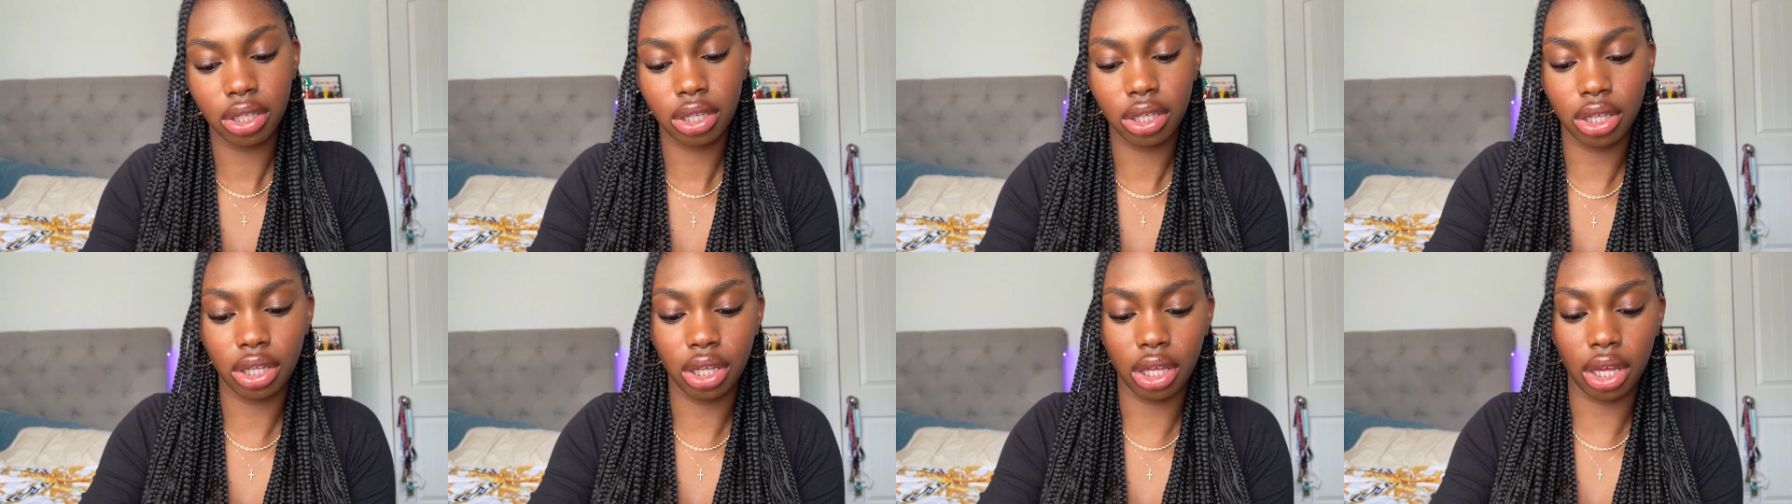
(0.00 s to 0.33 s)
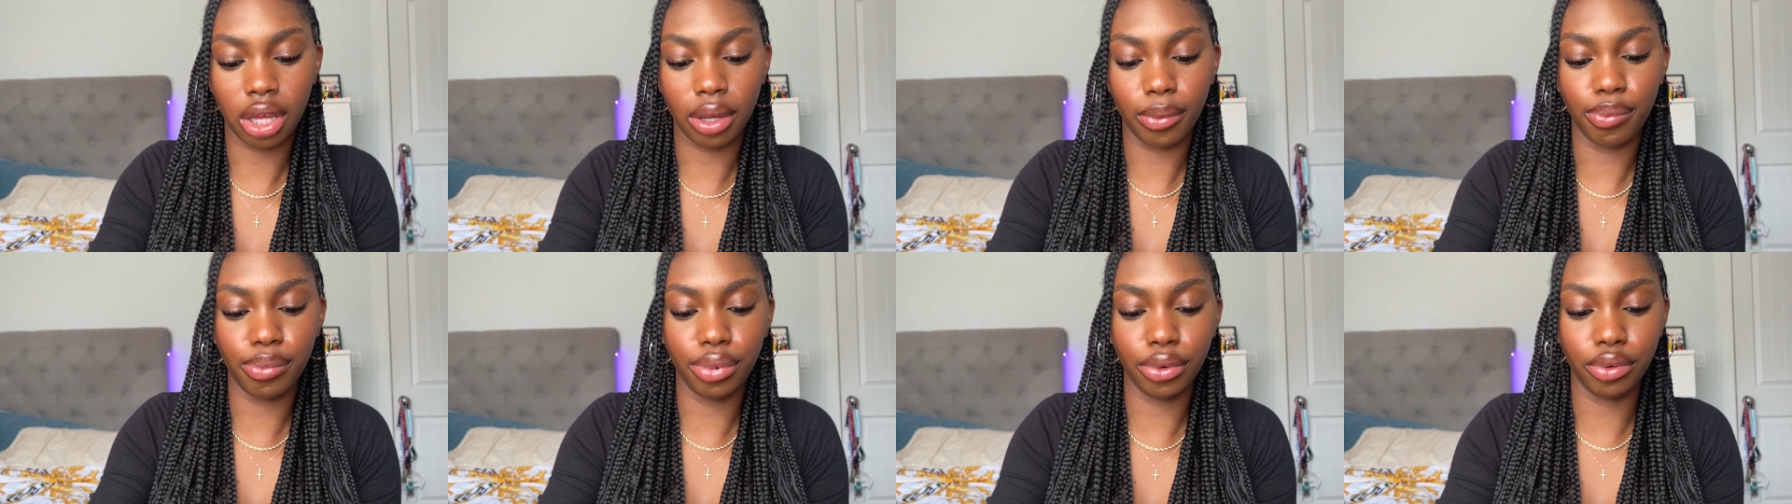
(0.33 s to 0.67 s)
Okay,
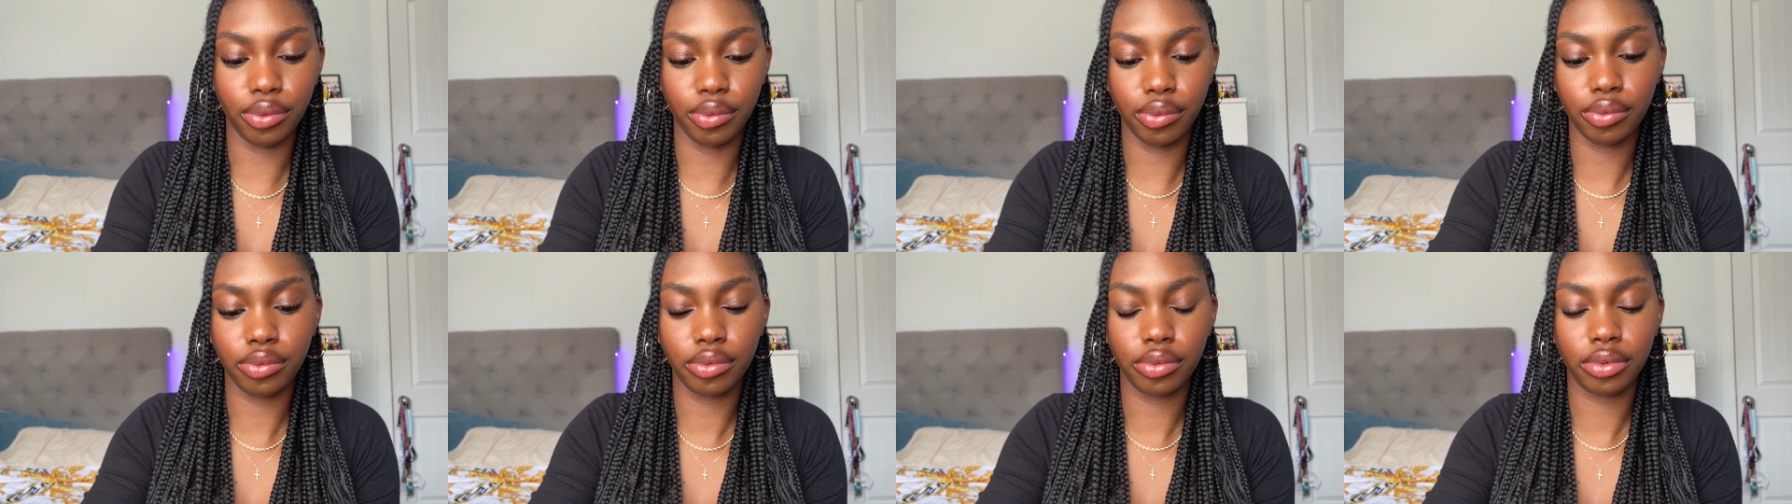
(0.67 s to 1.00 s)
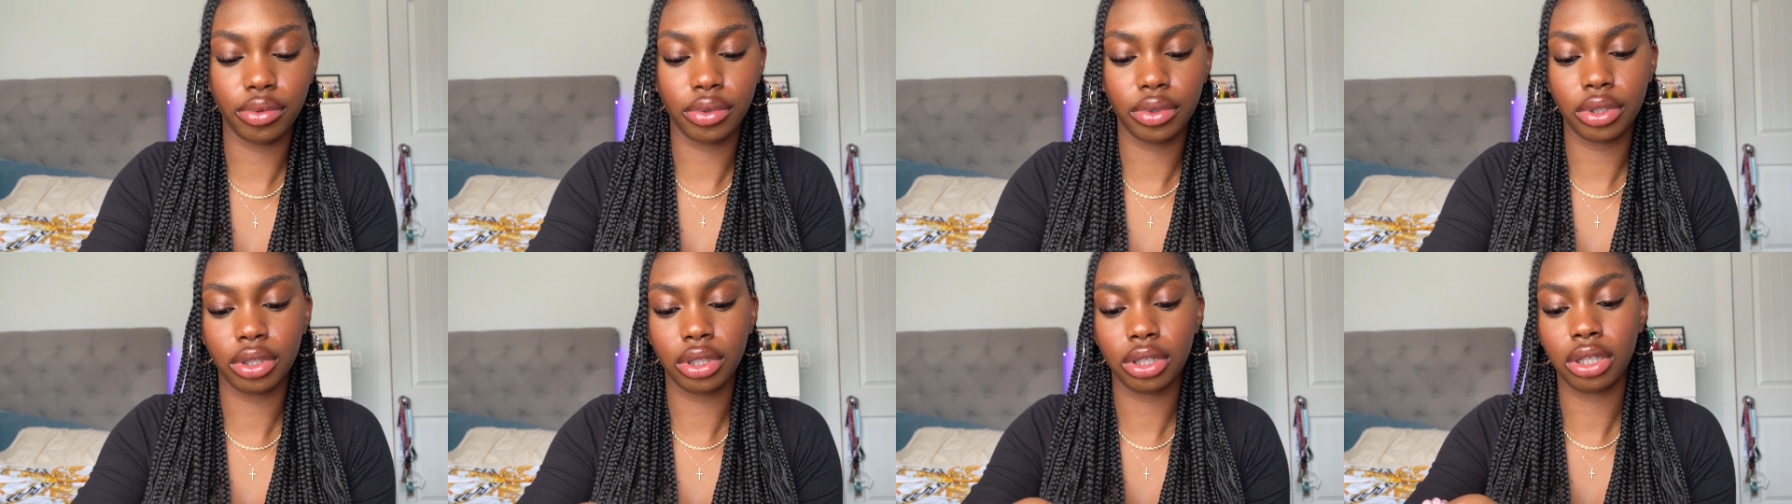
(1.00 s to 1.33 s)
boom.
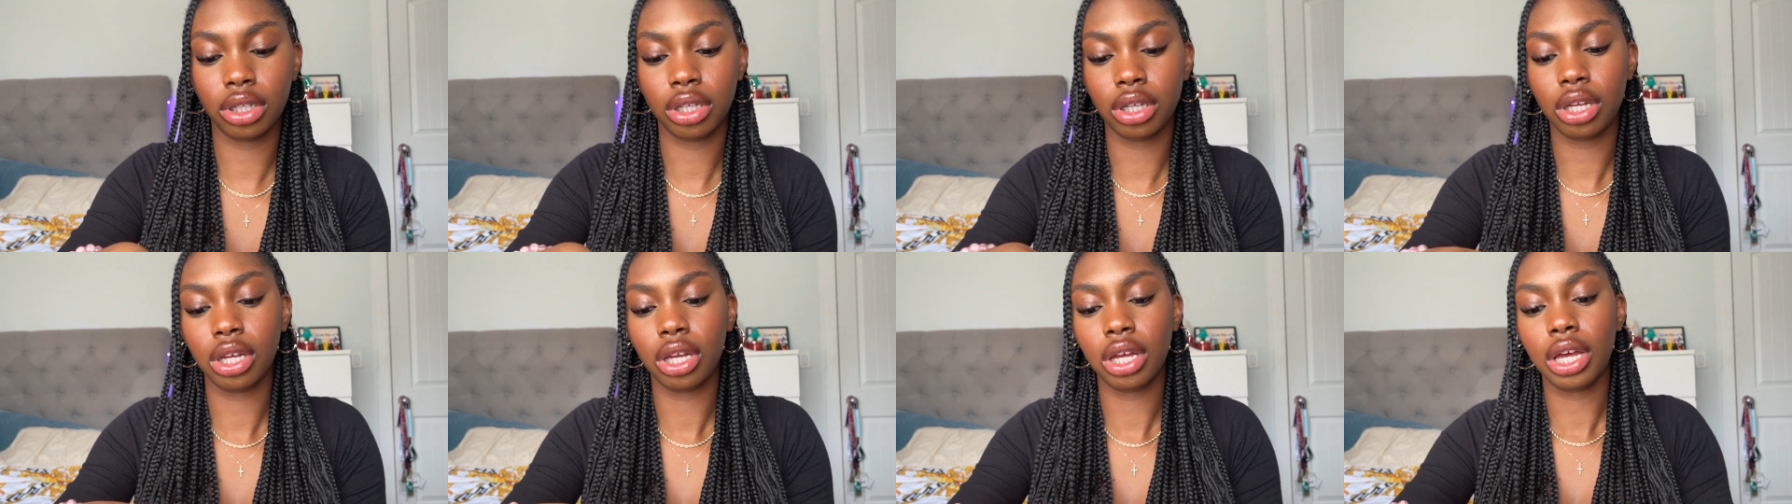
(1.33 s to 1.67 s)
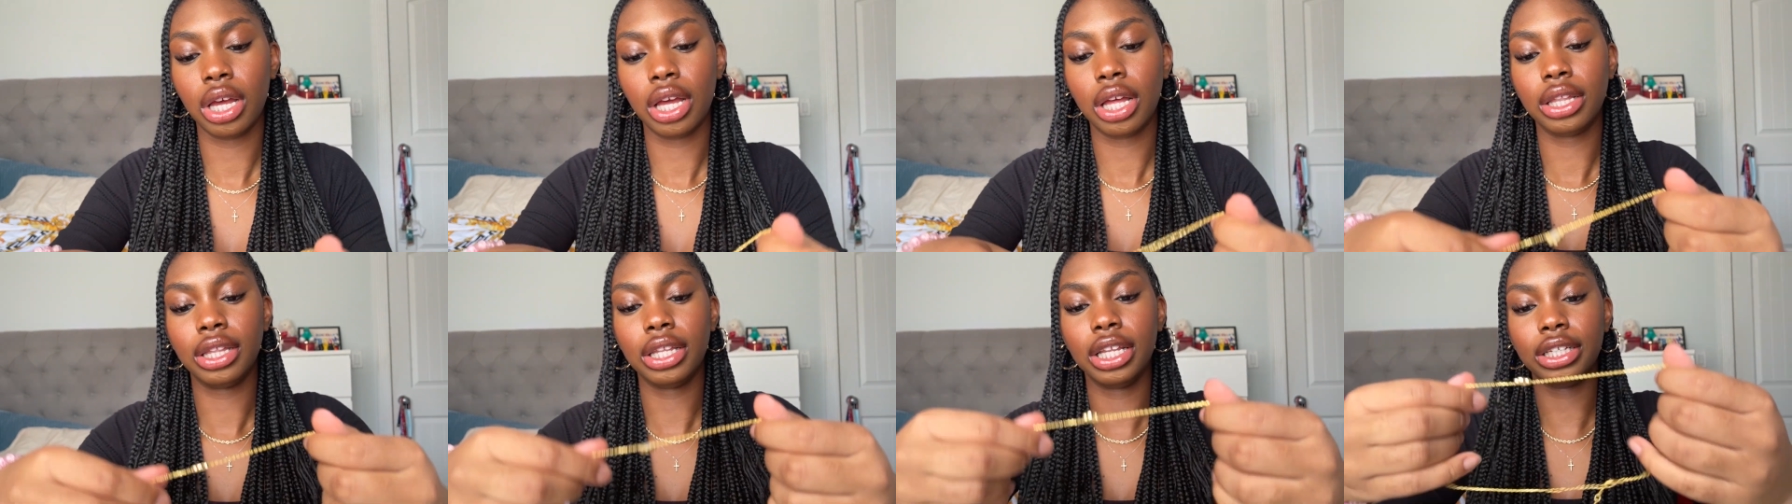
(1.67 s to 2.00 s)

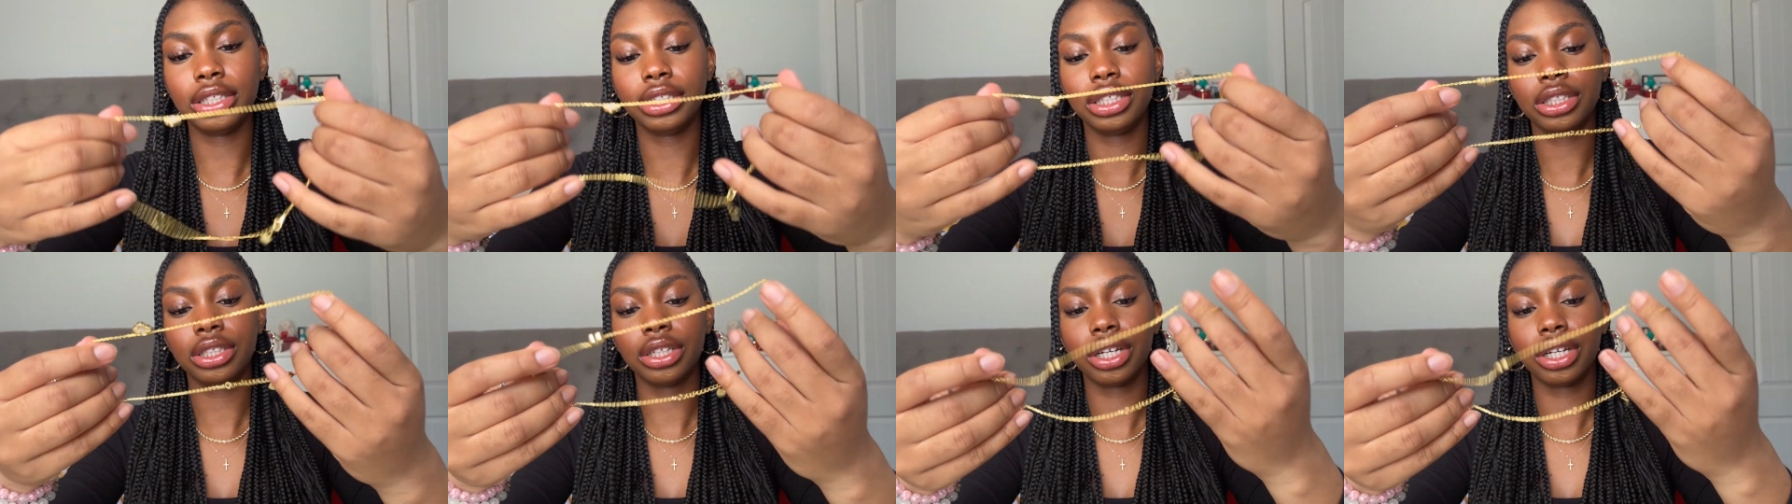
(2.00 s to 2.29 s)
This is